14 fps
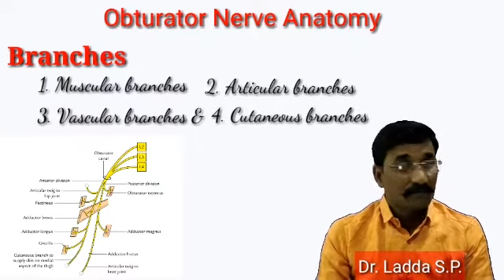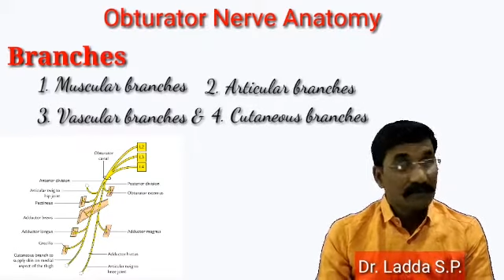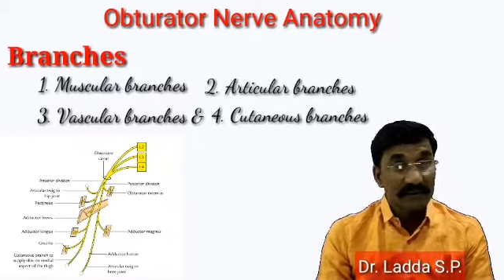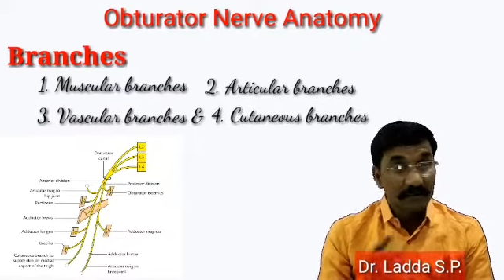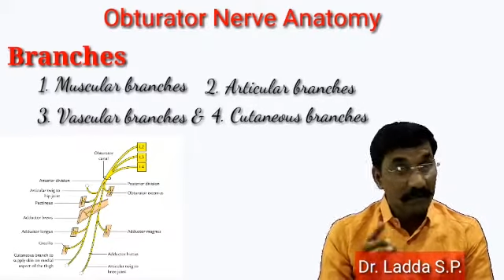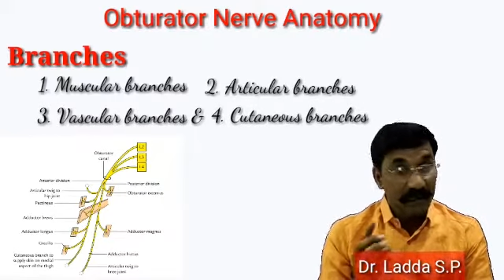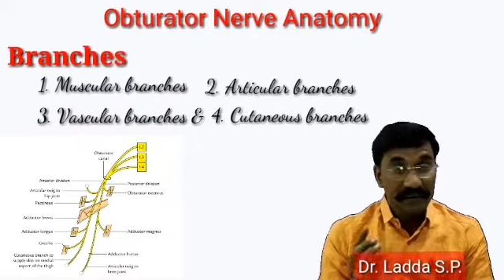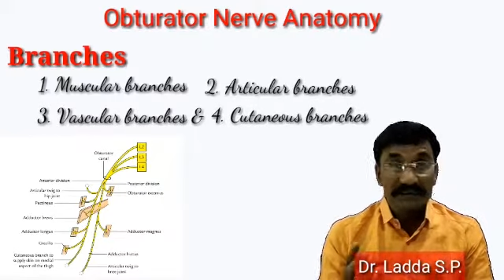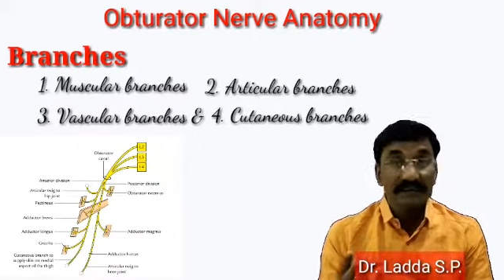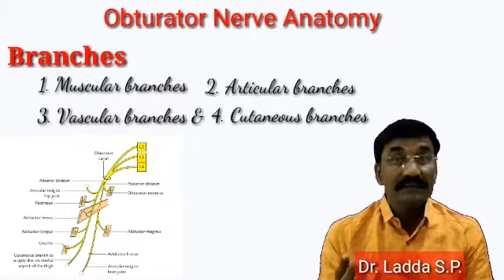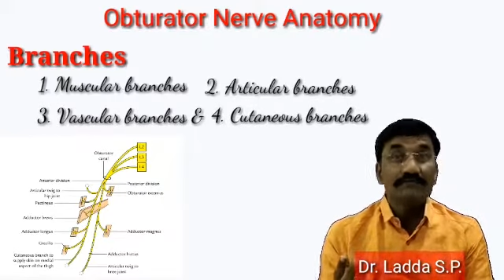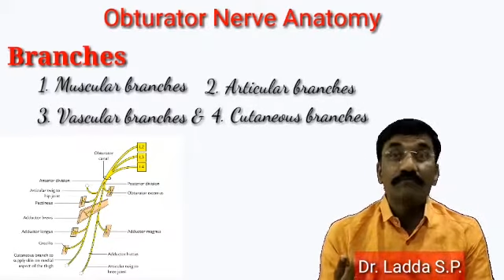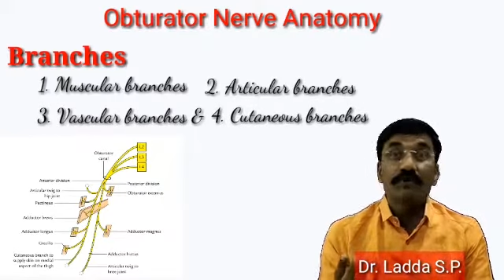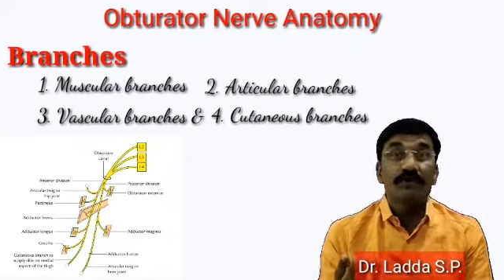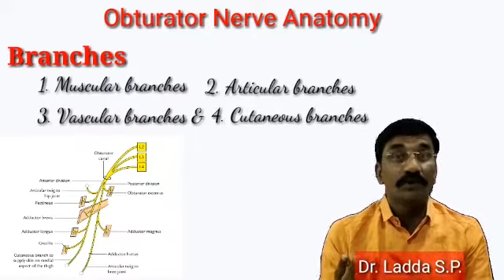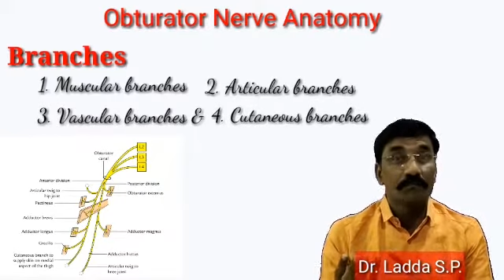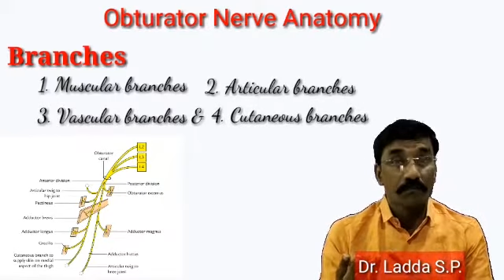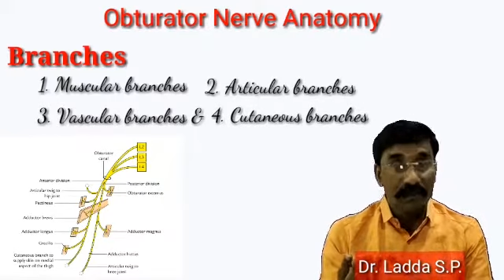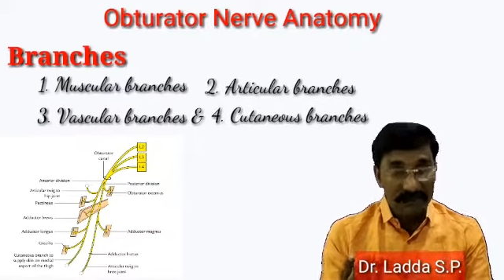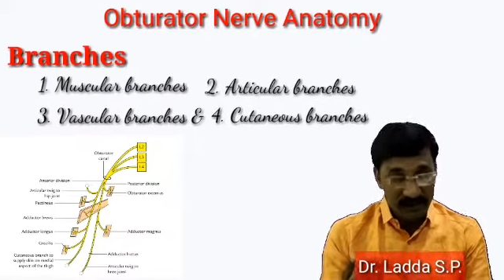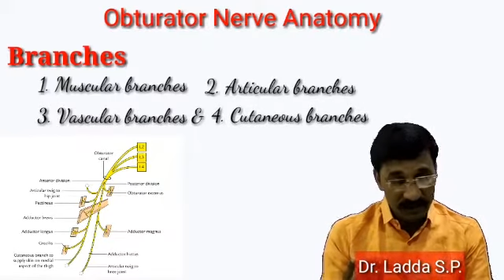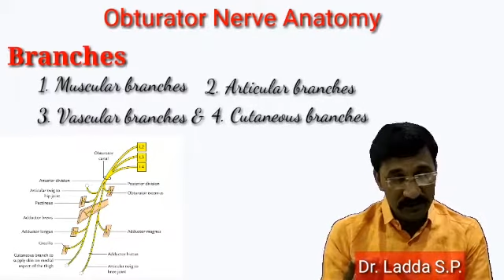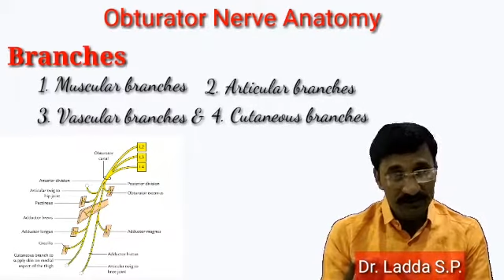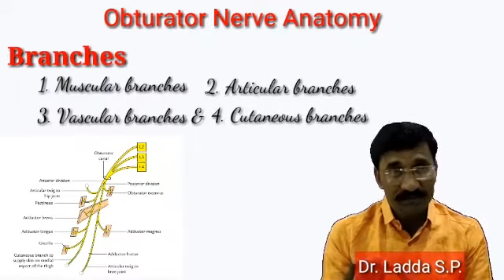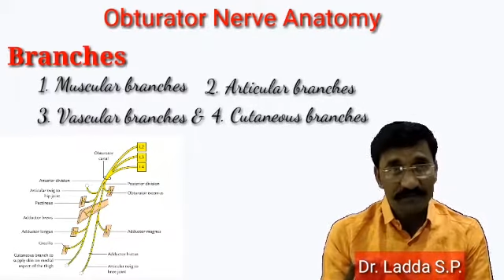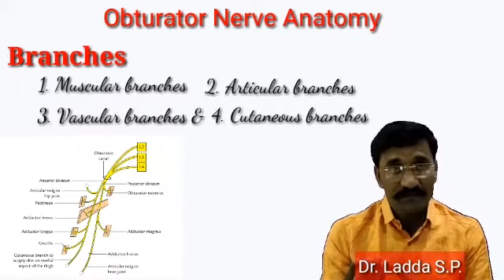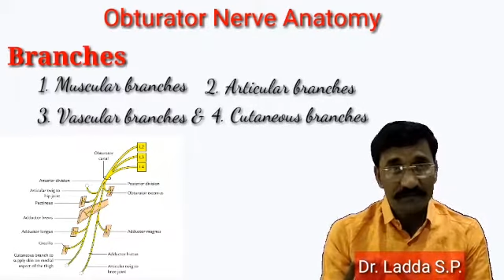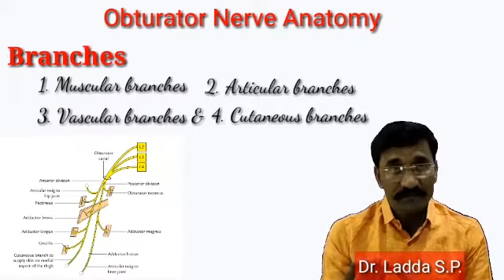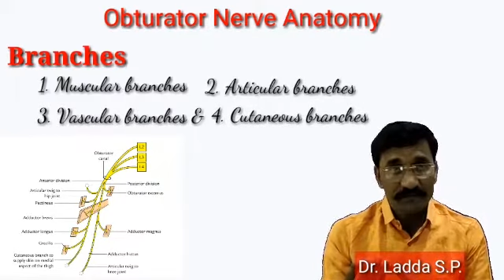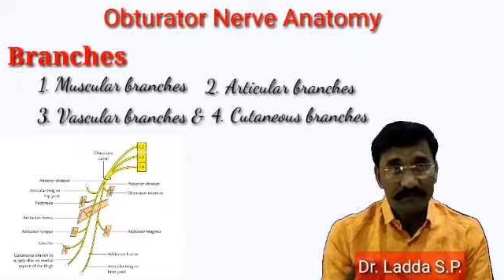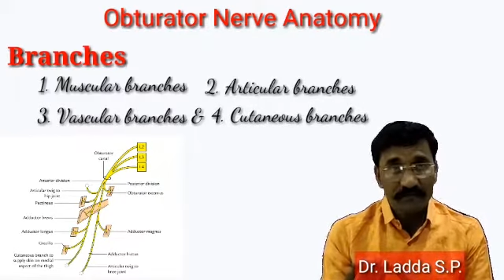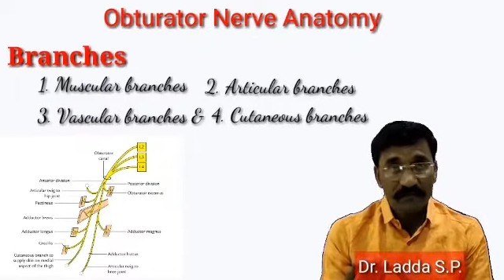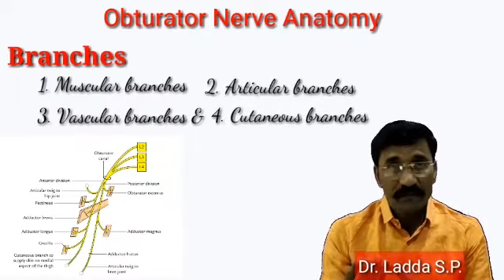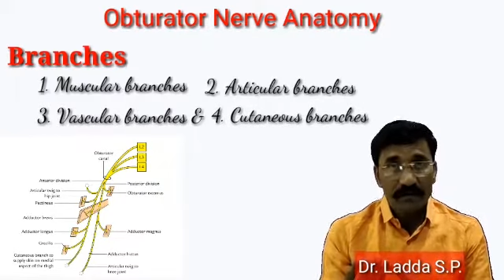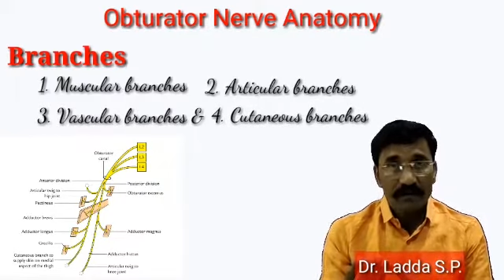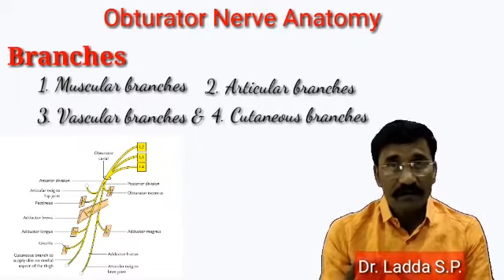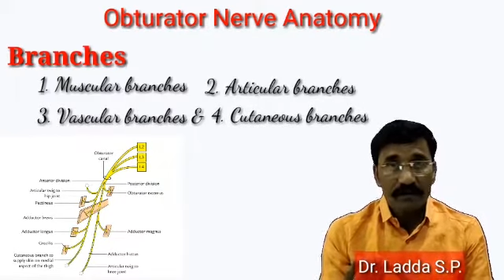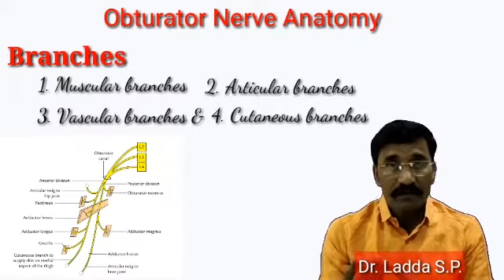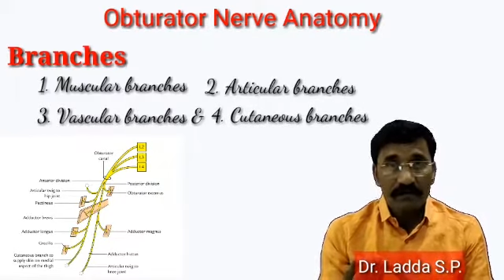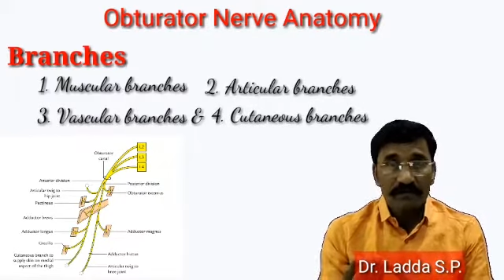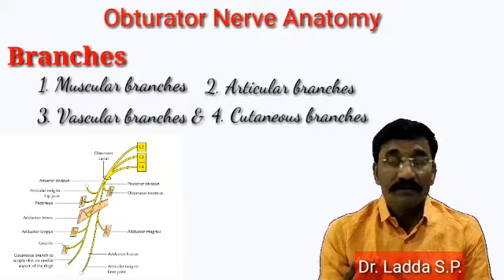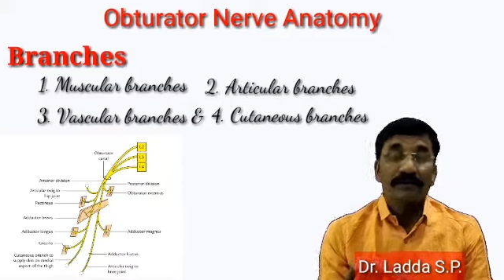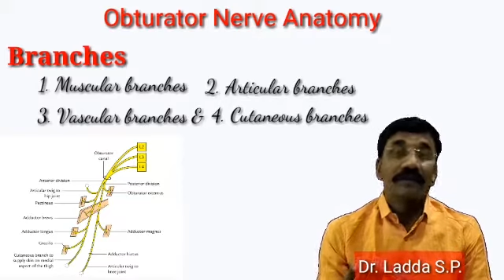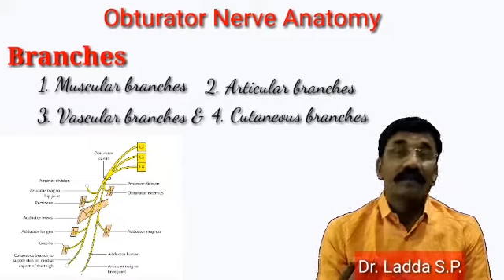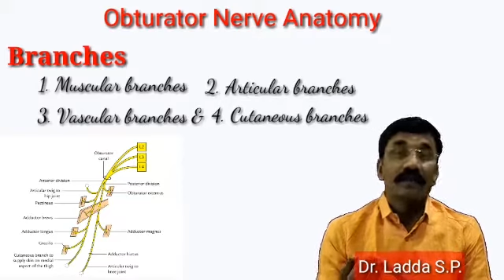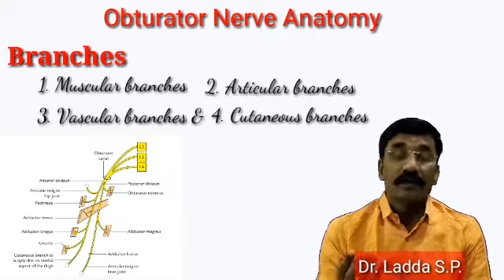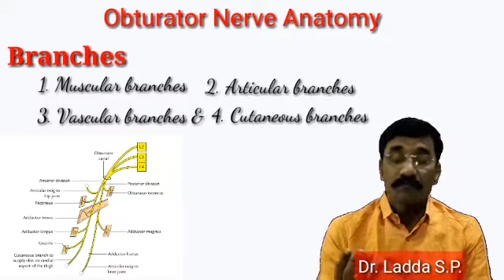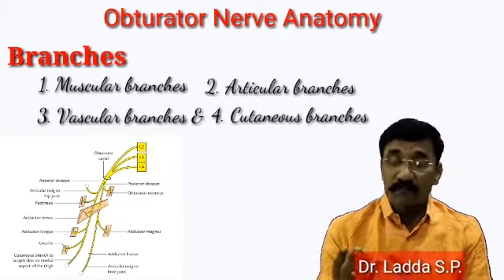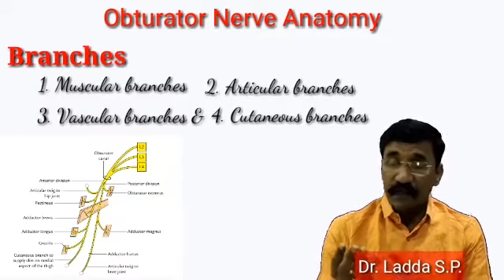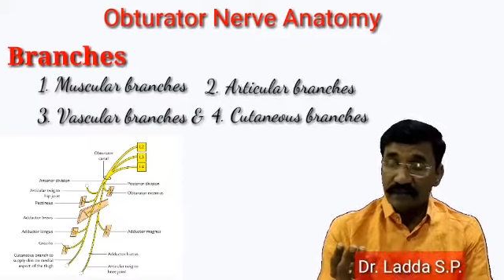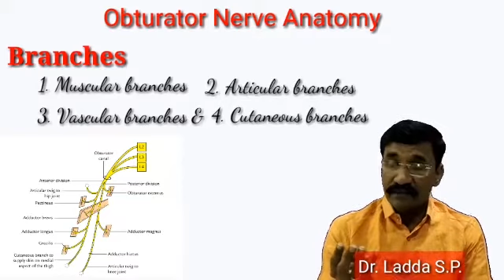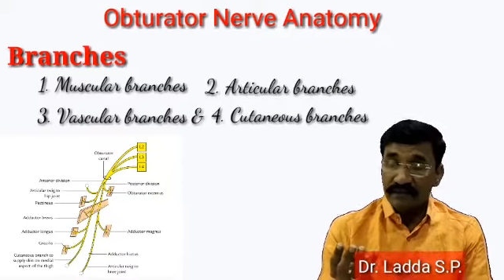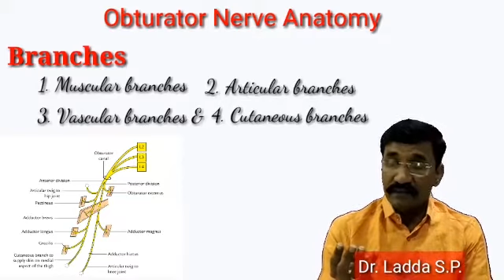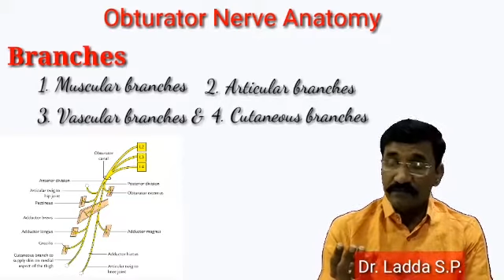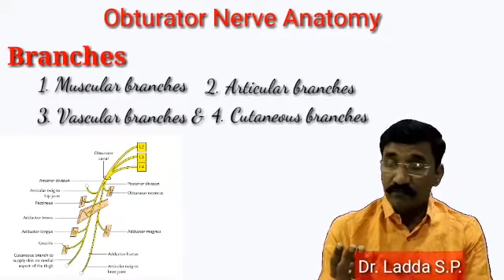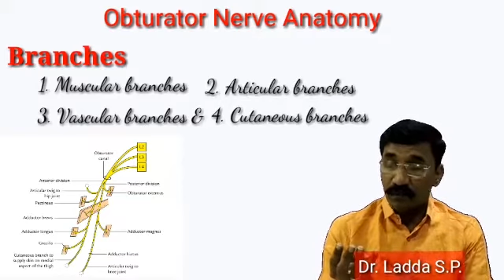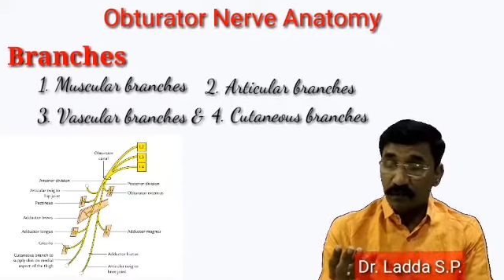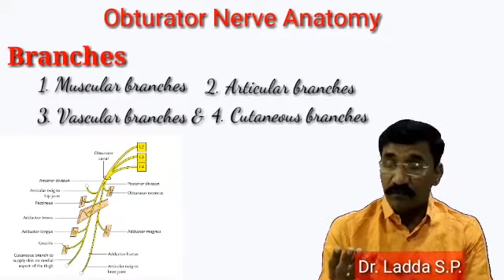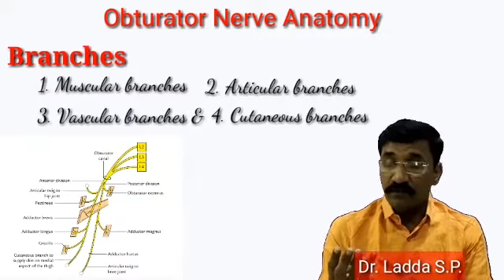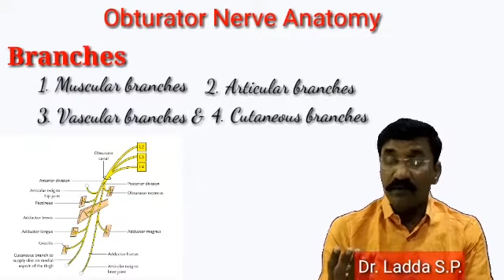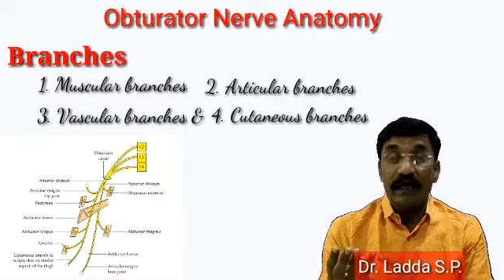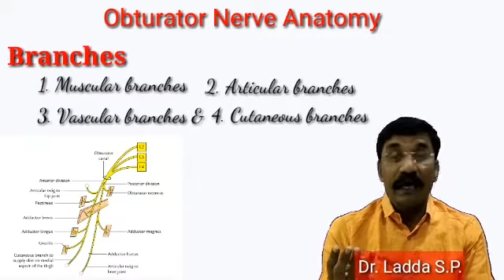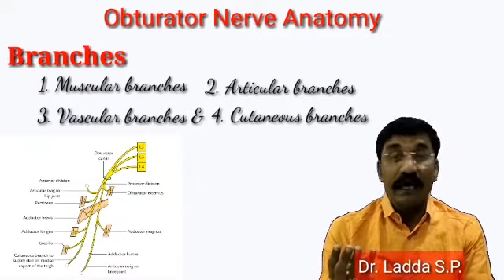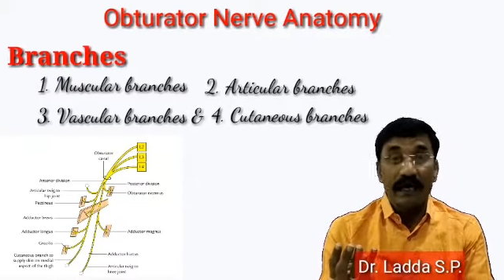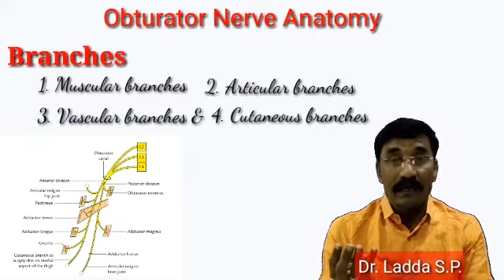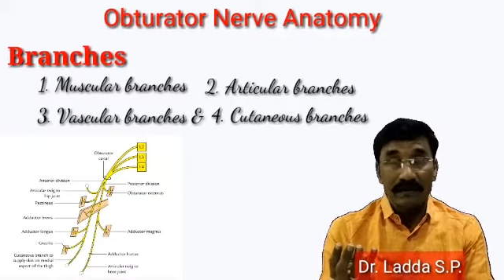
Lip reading: Means the branches for the muscles, the nerve branches for the